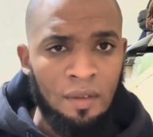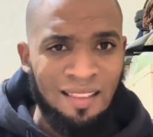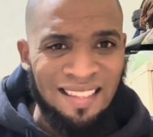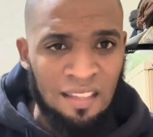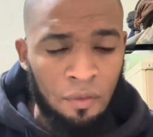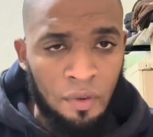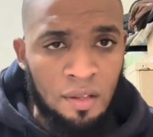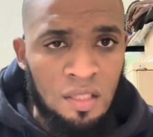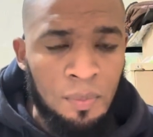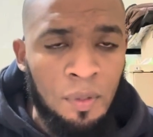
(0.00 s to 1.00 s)
the
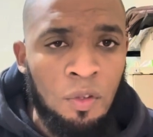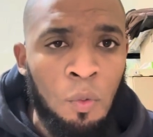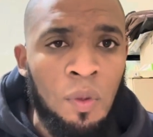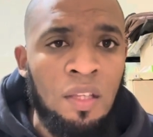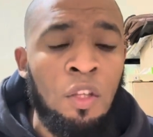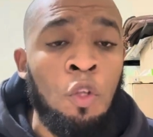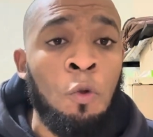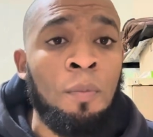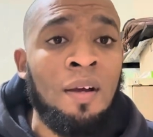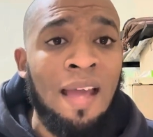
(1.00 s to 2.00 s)
difference between
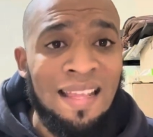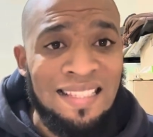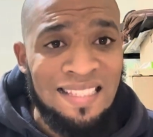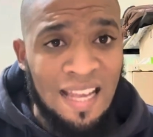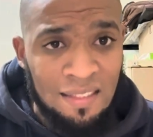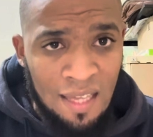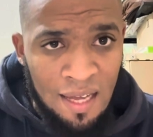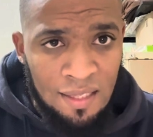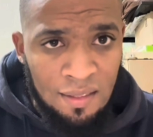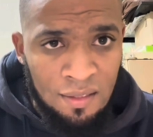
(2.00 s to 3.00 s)
humor and
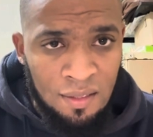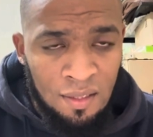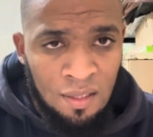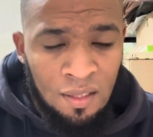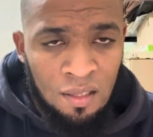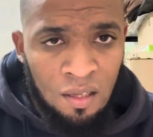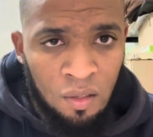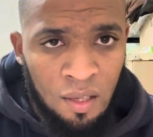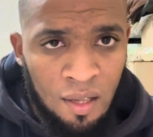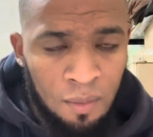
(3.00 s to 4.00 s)
satire,
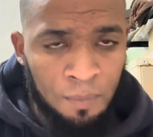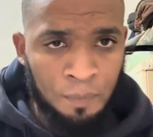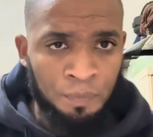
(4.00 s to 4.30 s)
okay?